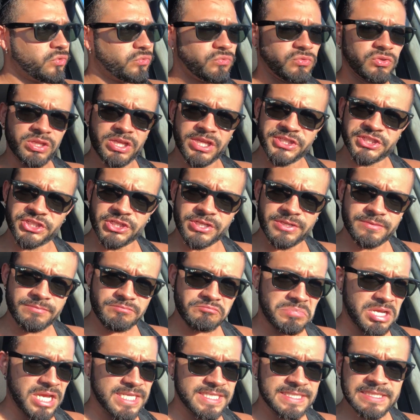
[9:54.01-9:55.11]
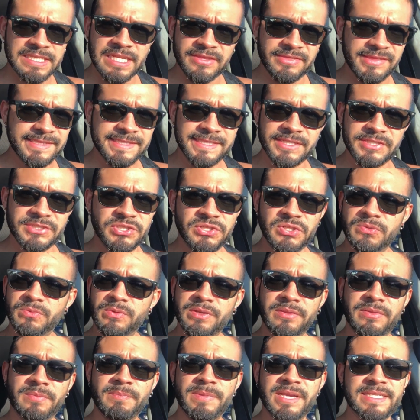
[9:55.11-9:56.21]
Religion has nothing to do
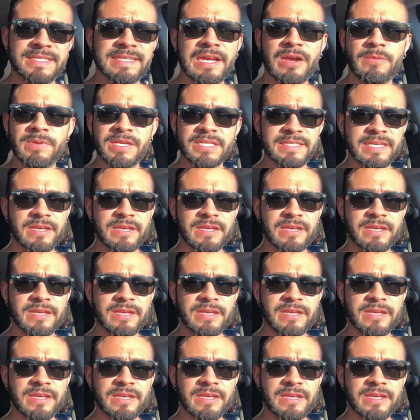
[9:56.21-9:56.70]
with MGTOW.